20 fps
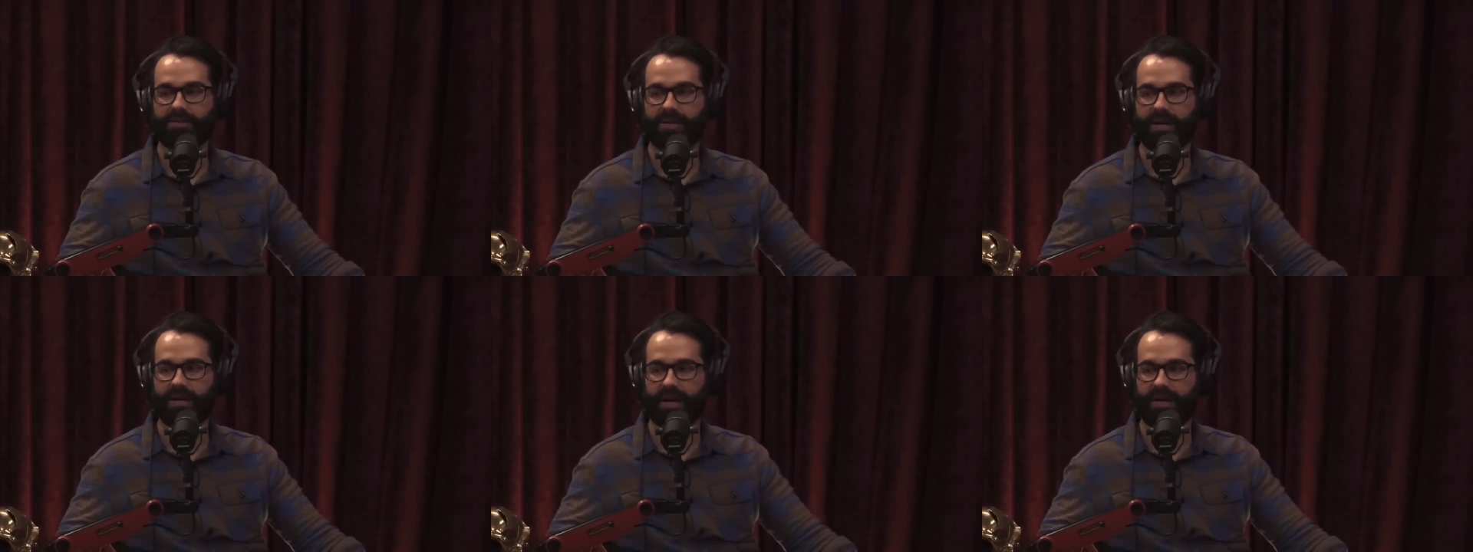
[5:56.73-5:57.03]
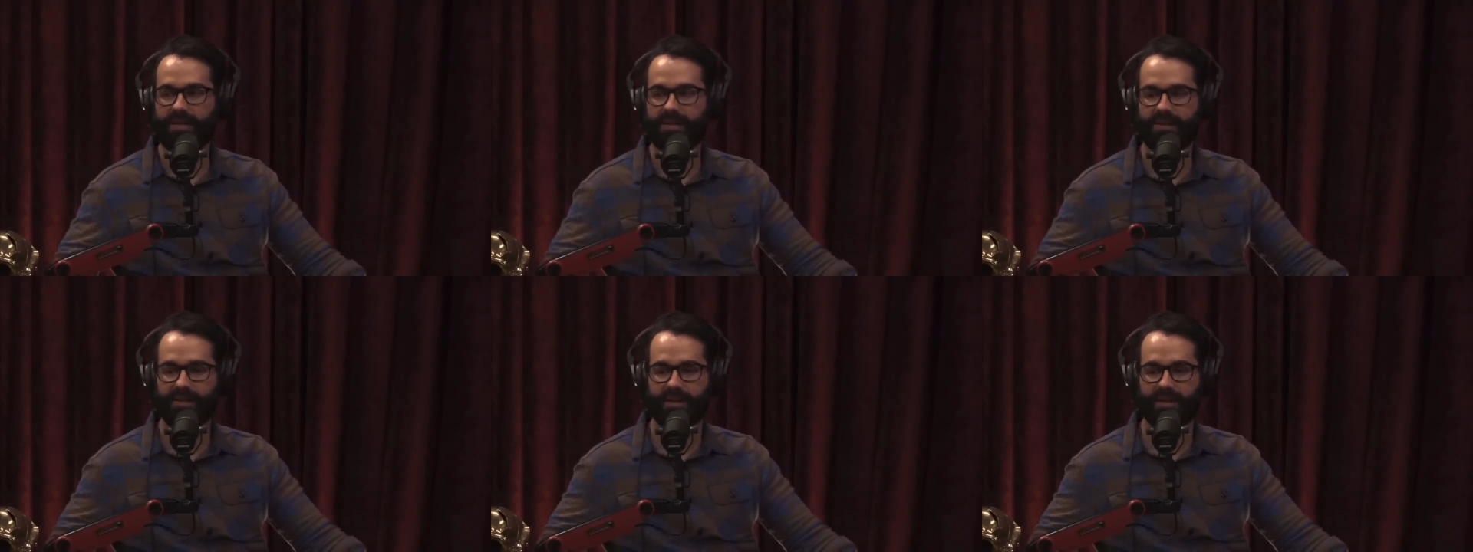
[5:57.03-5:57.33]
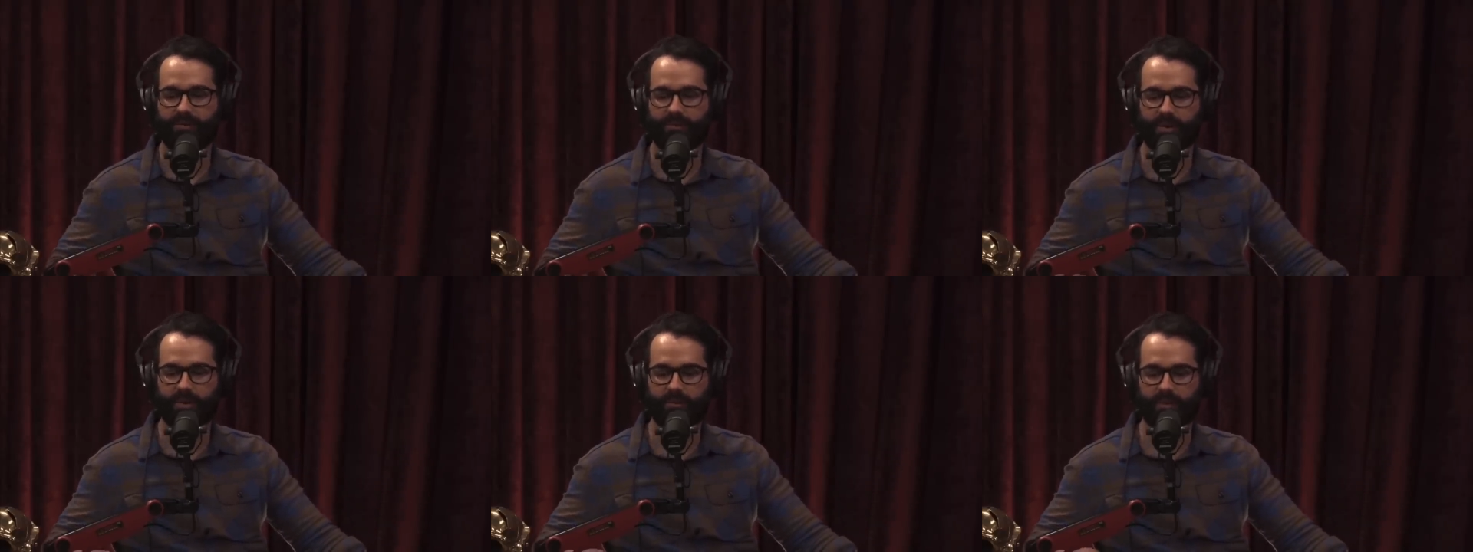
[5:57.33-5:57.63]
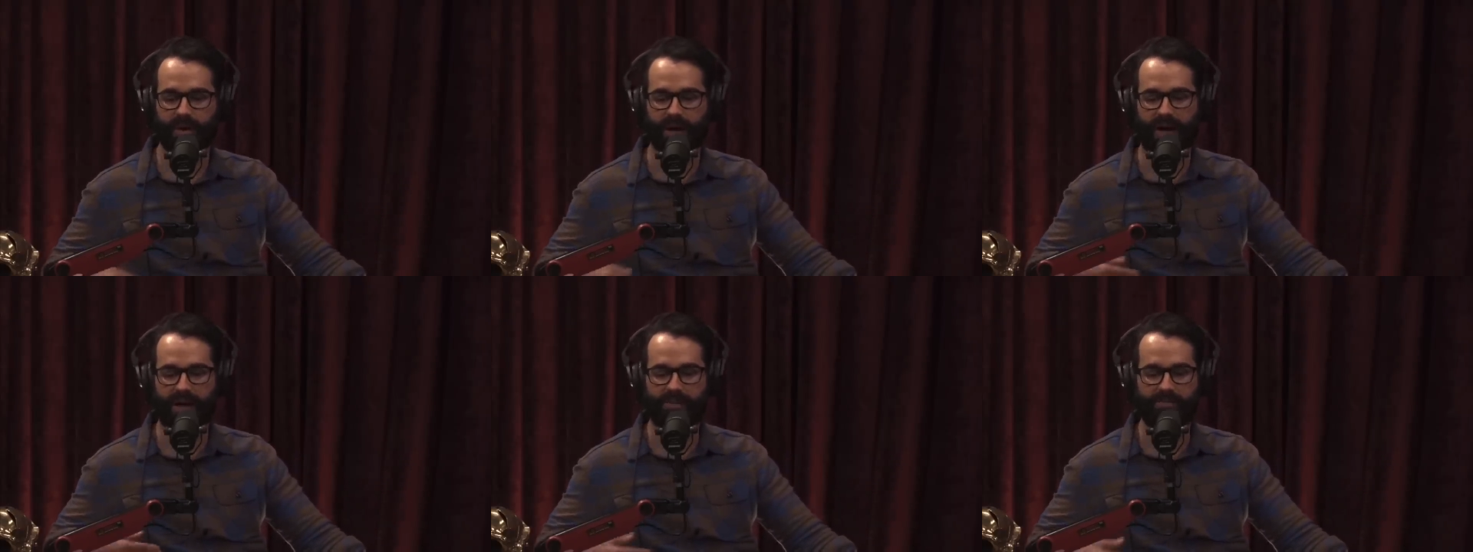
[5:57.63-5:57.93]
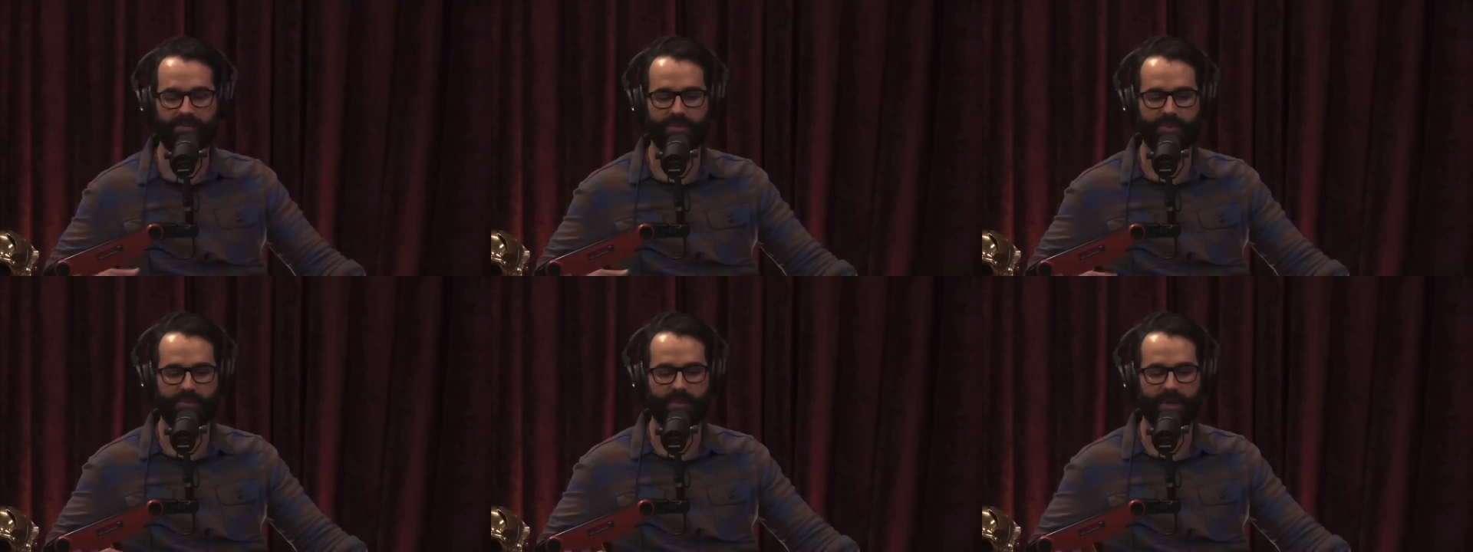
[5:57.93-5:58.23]
So I think that what
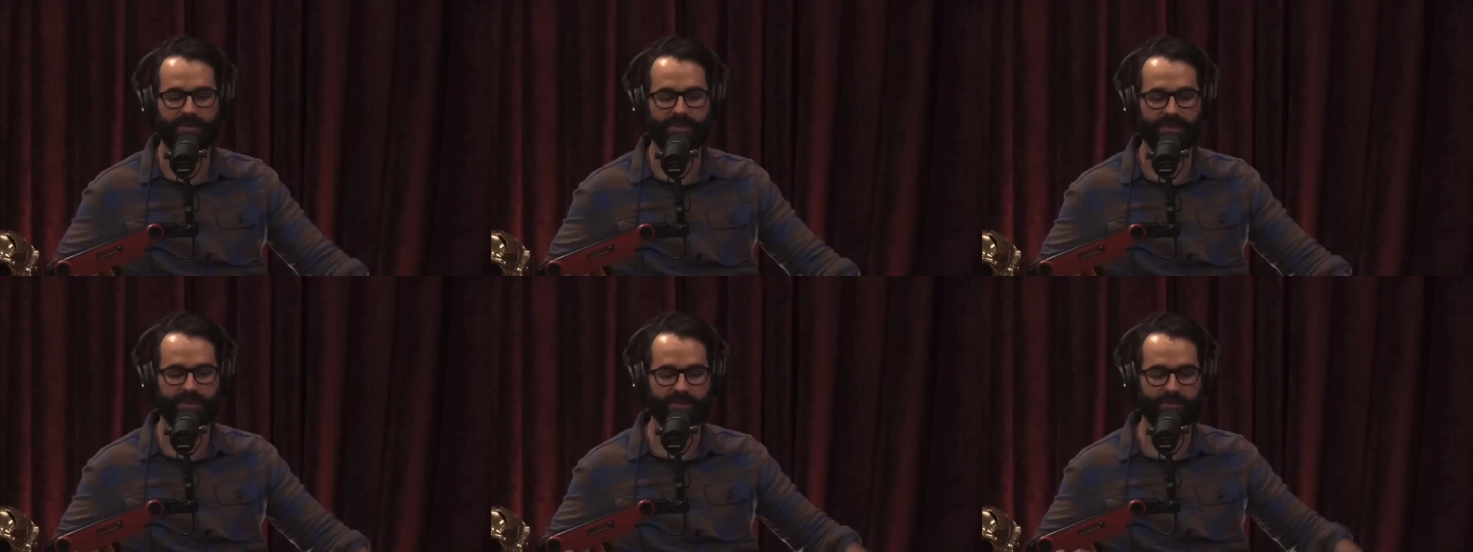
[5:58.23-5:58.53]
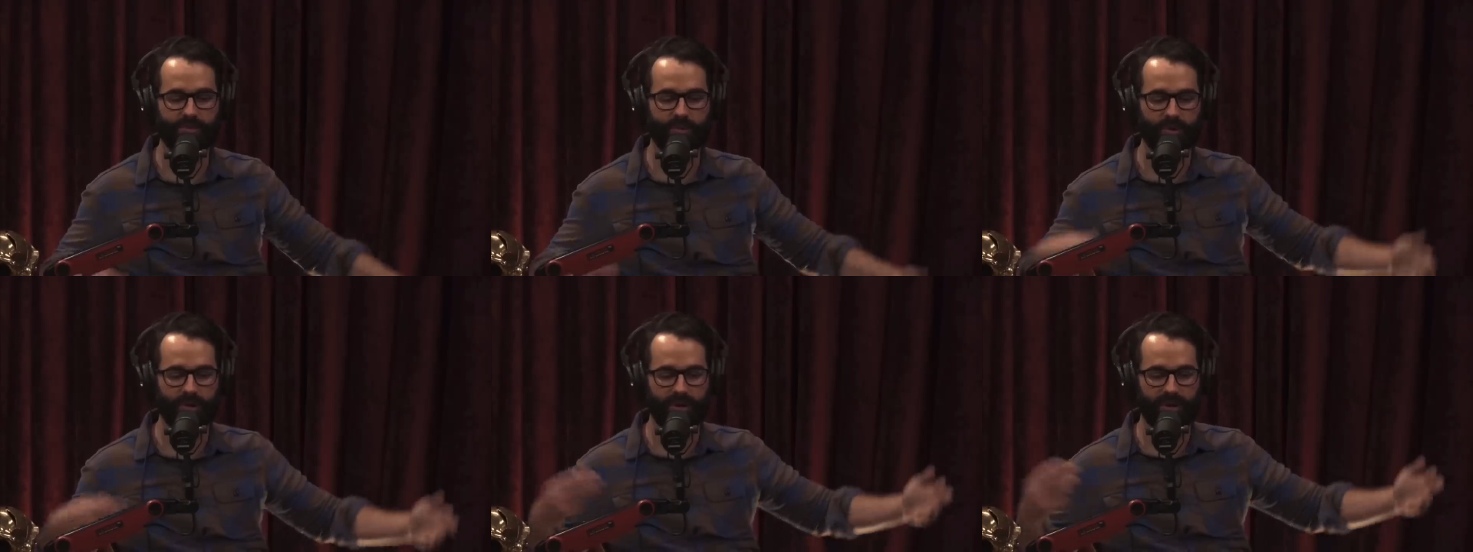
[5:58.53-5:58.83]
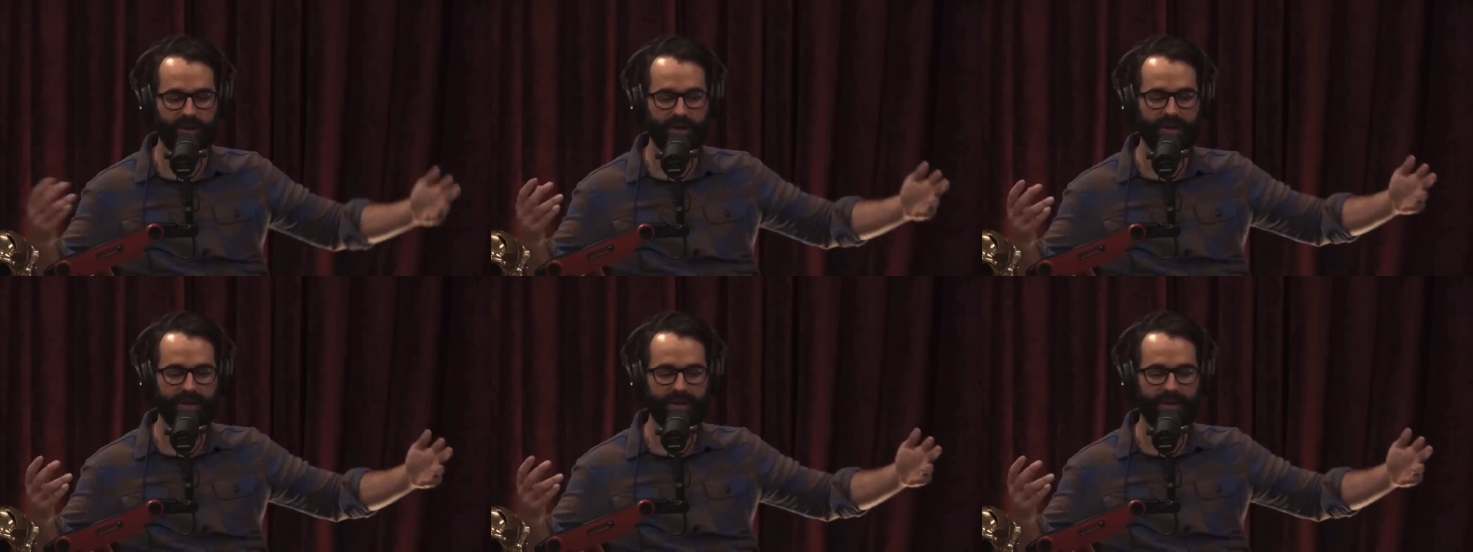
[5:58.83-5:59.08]
I'm expressing is more